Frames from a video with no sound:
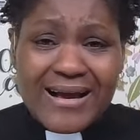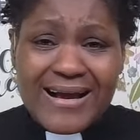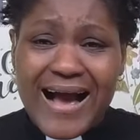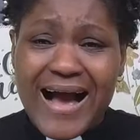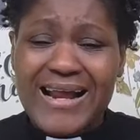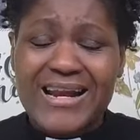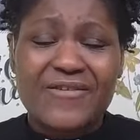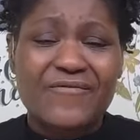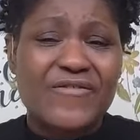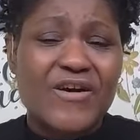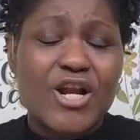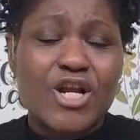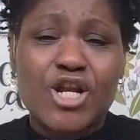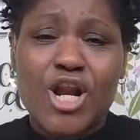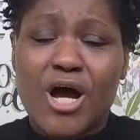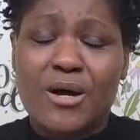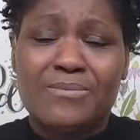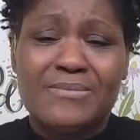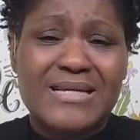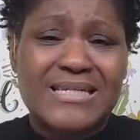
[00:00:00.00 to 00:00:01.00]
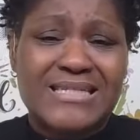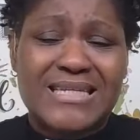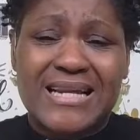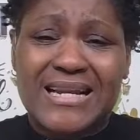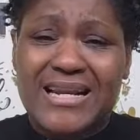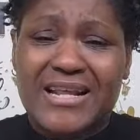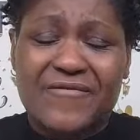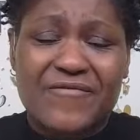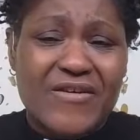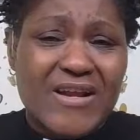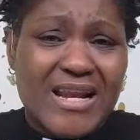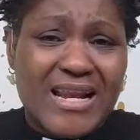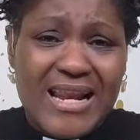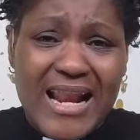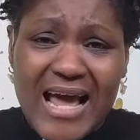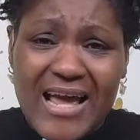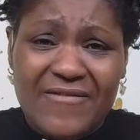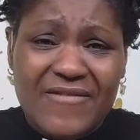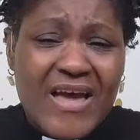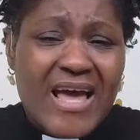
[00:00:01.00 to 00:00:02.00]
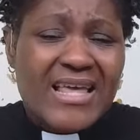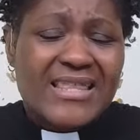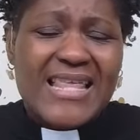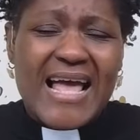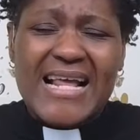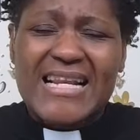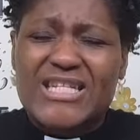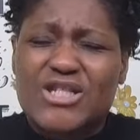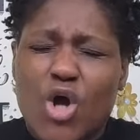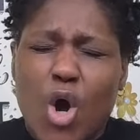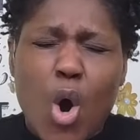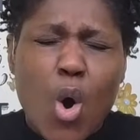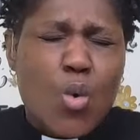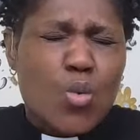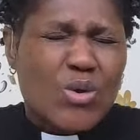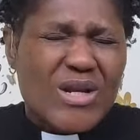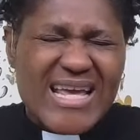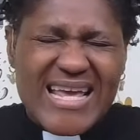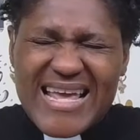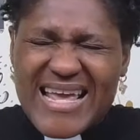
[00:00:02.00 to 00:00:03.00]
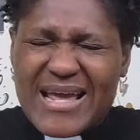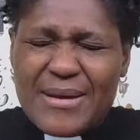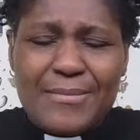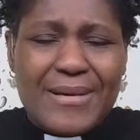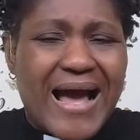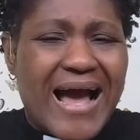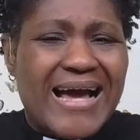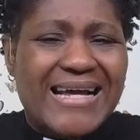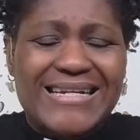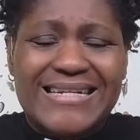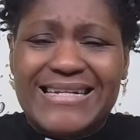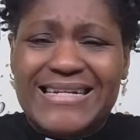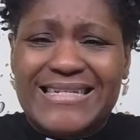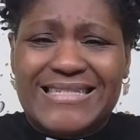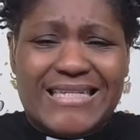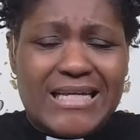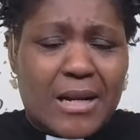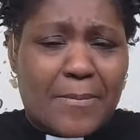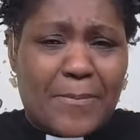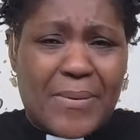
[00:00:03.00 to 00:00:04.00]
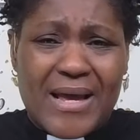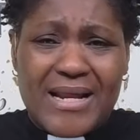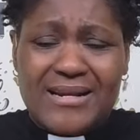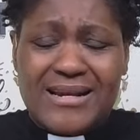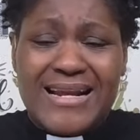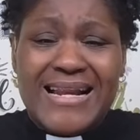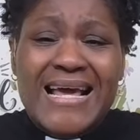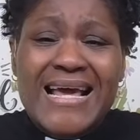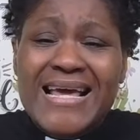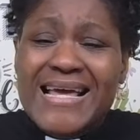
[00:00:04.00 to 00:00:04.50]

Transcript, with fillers: God have allowed me to live a life that is only him I need to depend on.